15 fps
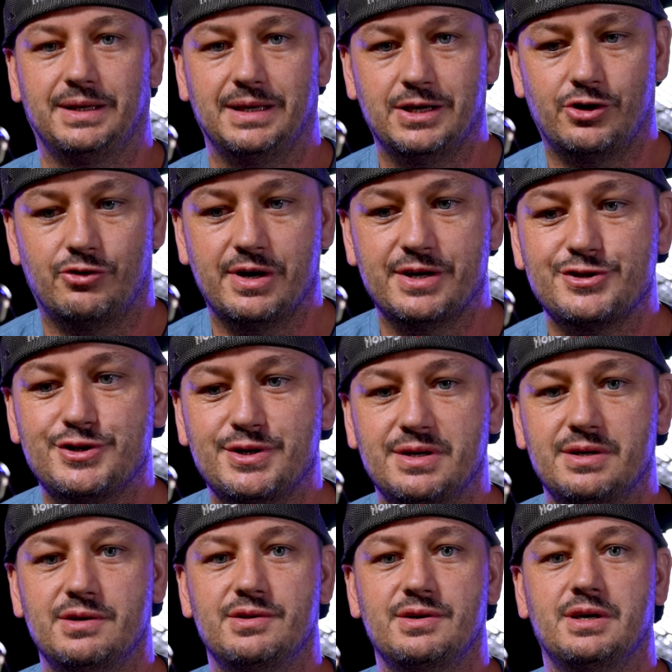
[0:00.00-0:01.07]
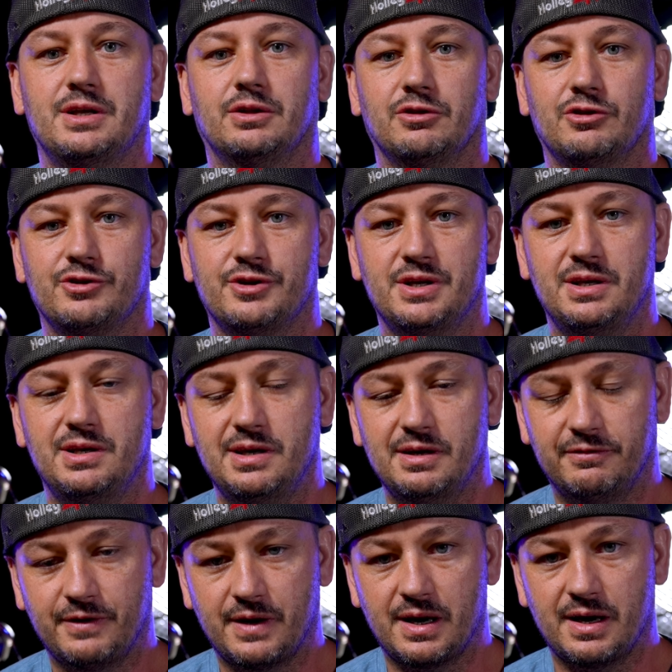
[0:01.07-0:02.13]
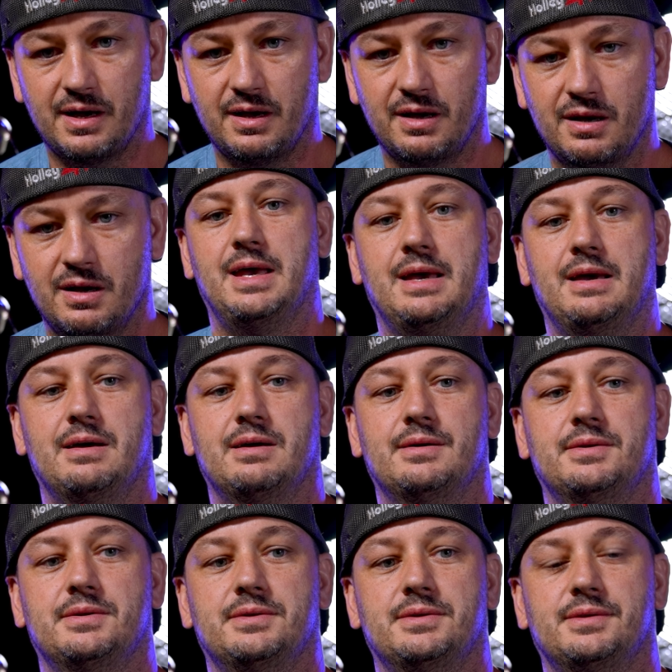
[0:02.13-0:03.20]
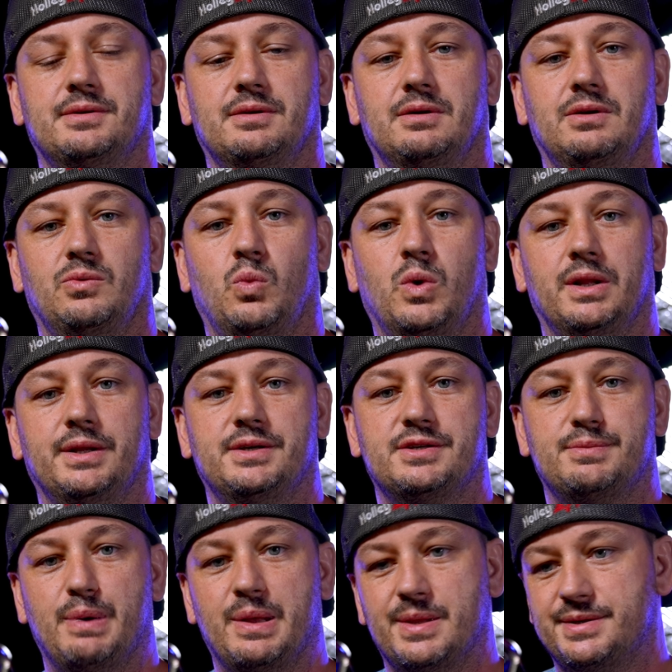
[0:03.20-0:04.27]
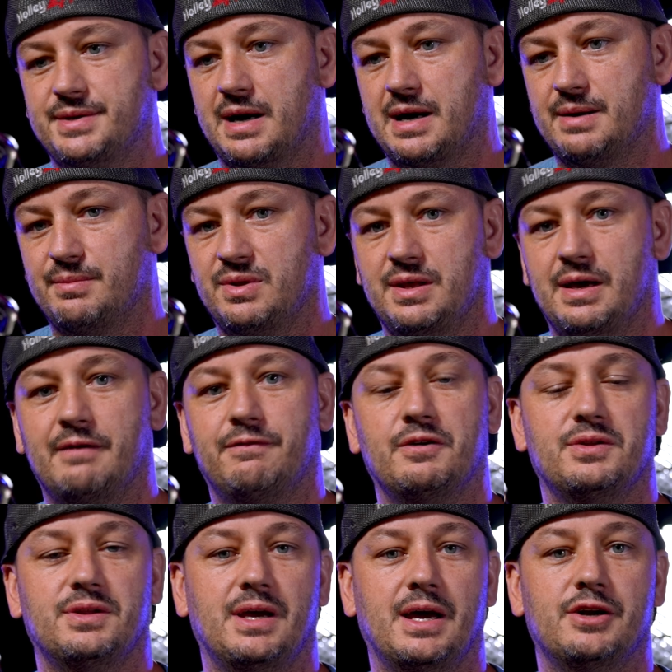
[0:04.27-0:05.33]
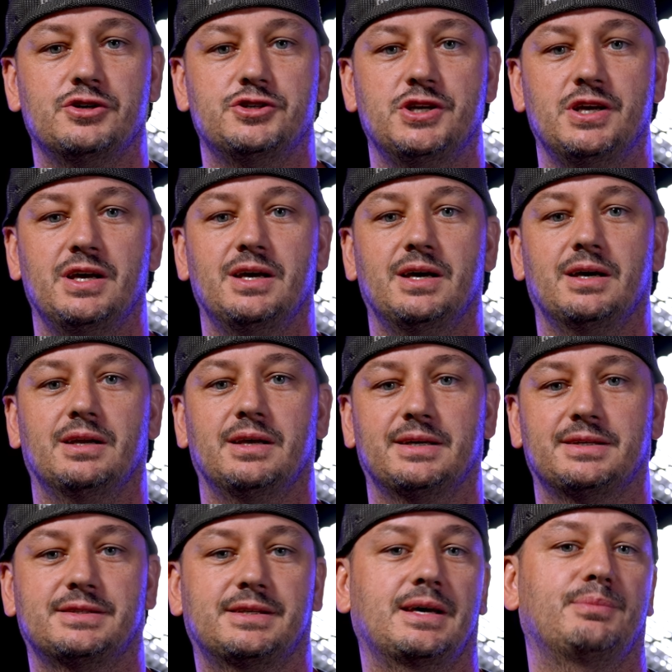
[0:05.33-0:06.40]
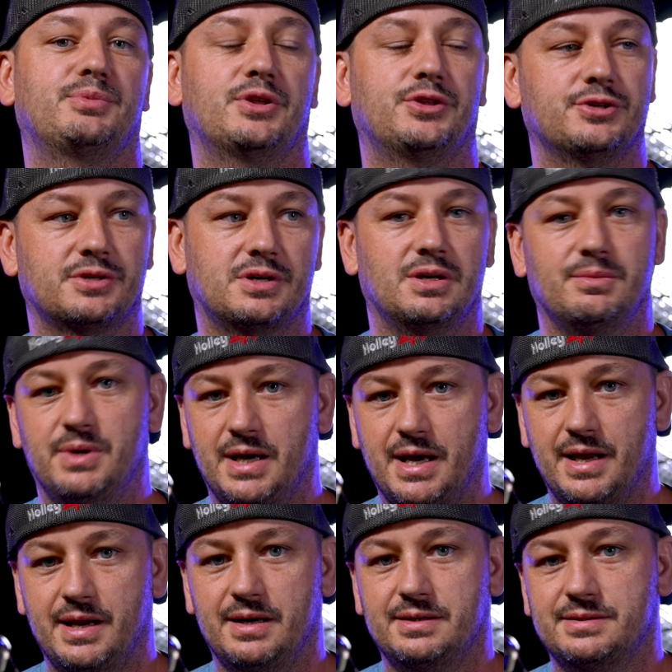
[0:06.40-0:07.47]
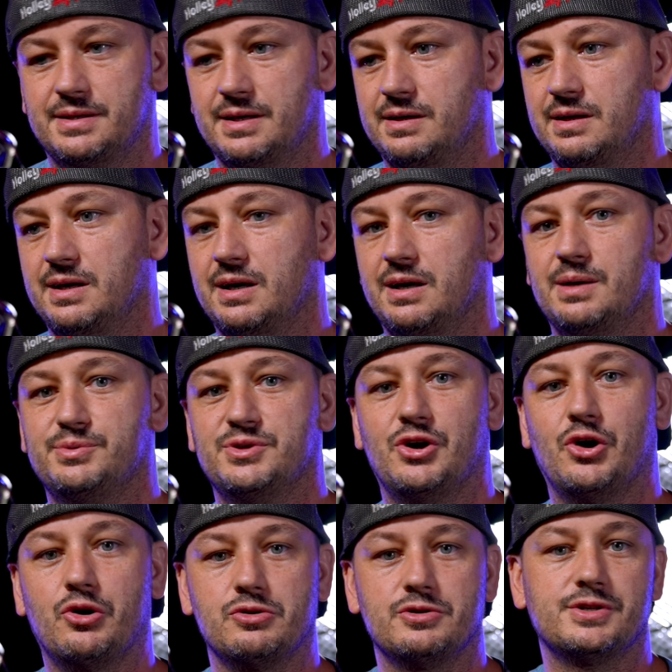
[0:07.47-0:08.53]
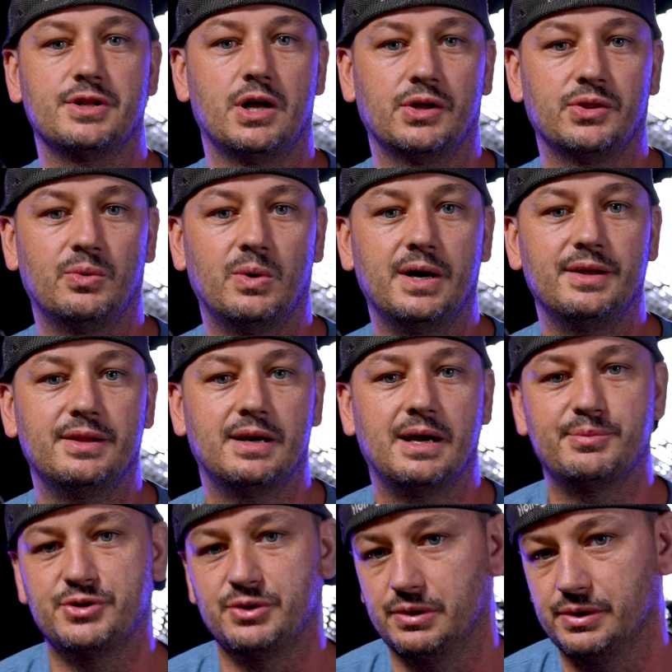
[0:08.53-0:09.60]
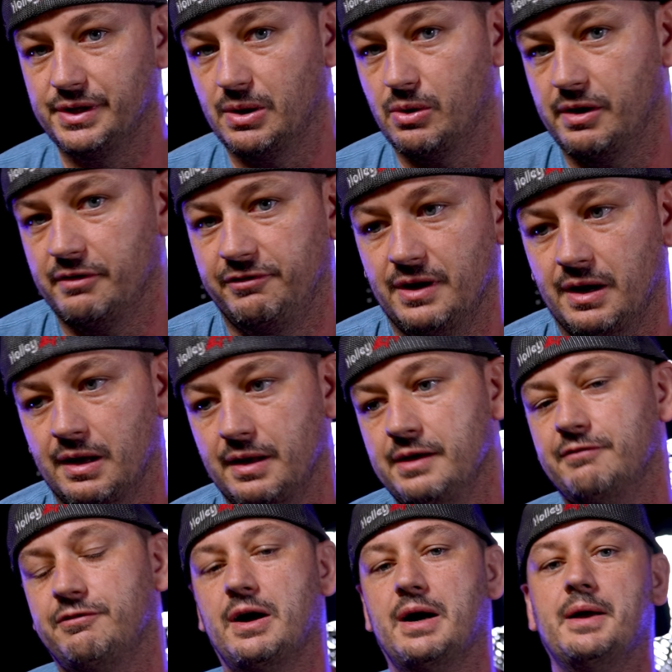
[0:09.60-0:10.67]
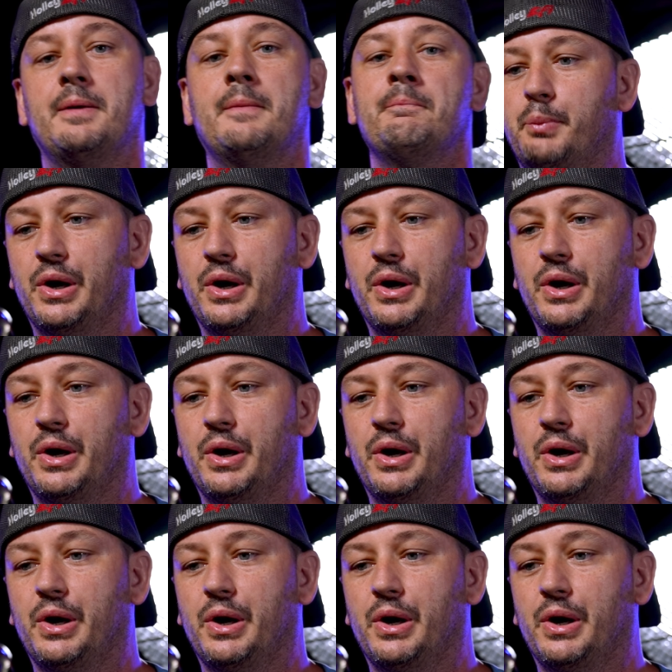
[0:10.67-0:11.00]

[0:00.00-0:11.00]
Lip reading: interested in learning EFI and willing to spend the time and the effort and the energy and accept that there's going to be headaches and hiccups and hurdles along the way, then absolutely go EFI.